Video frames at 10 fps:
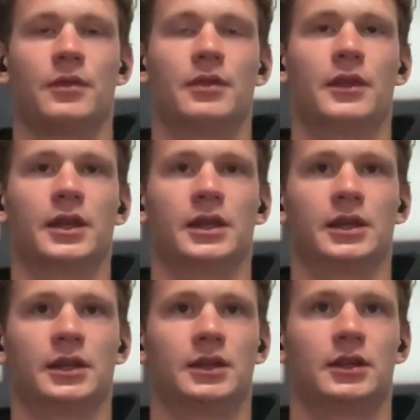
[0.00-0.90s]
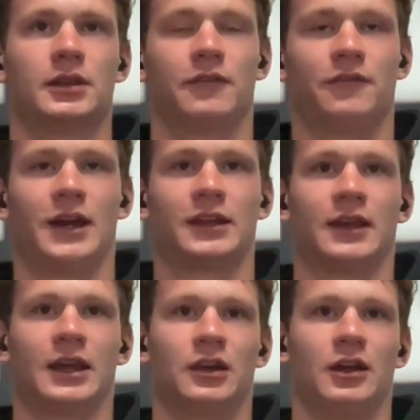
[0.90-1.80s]
the fact
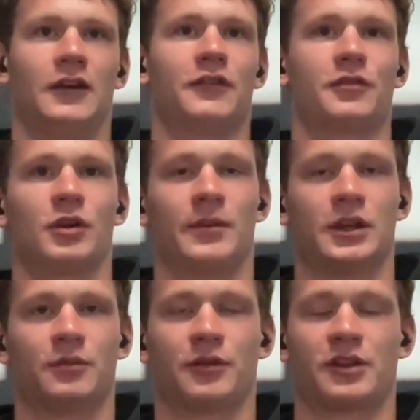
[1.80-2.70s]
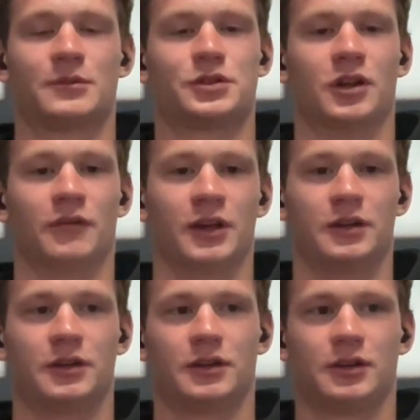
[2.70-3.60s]
that life is all about your perception of it
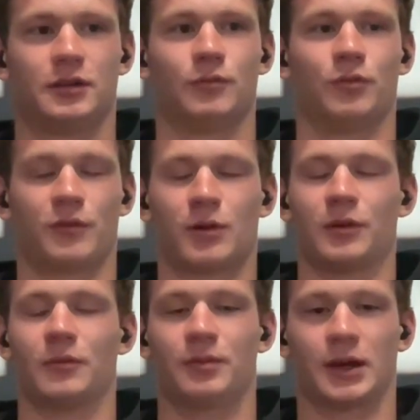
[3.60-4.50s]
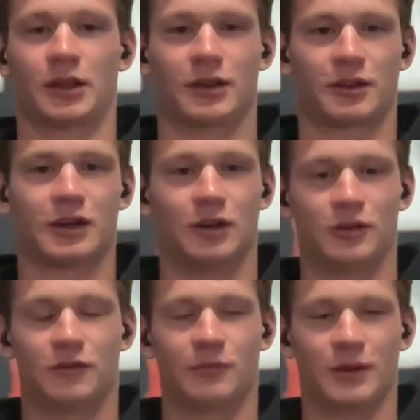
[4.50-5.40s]
was probably the biggest lesson I learned from